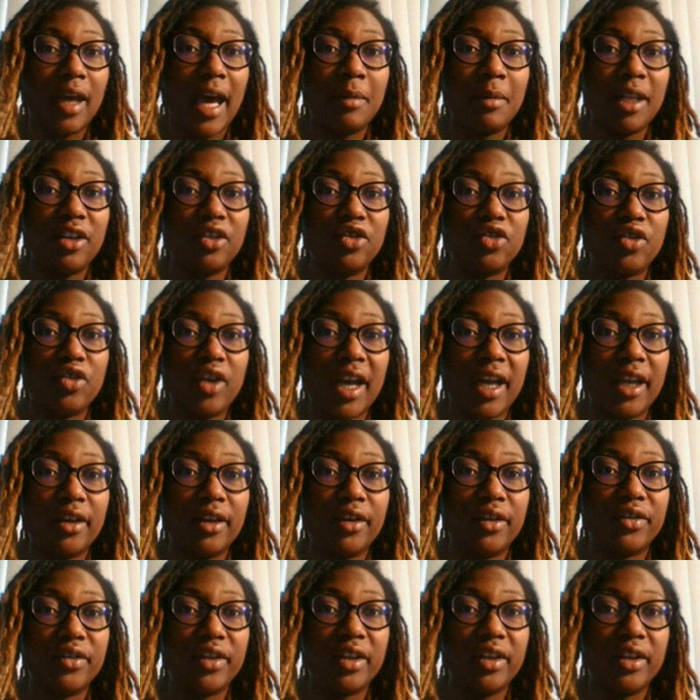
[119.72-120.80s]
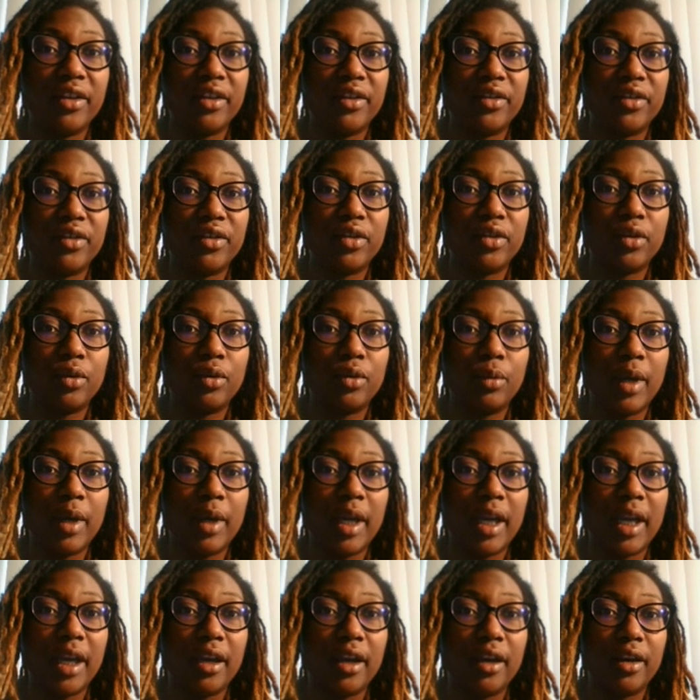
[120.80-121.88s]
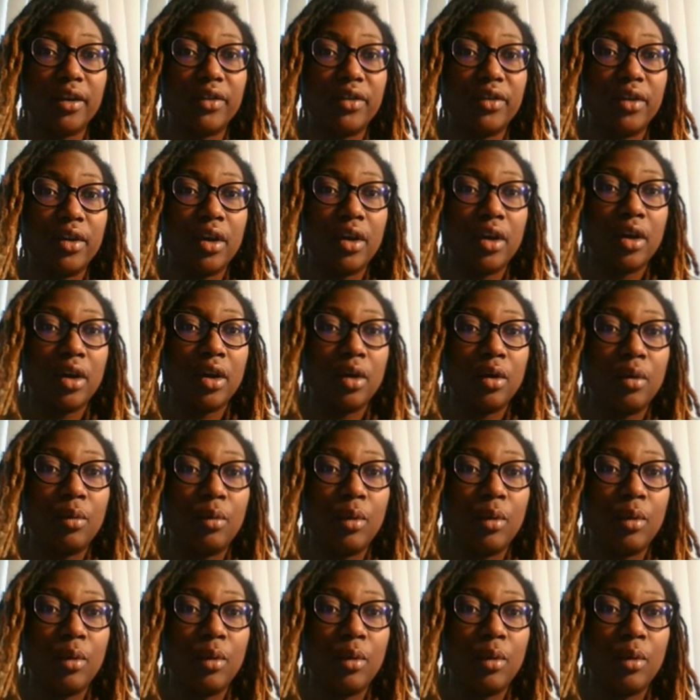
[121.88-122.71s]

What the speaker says: How many triangles and squares were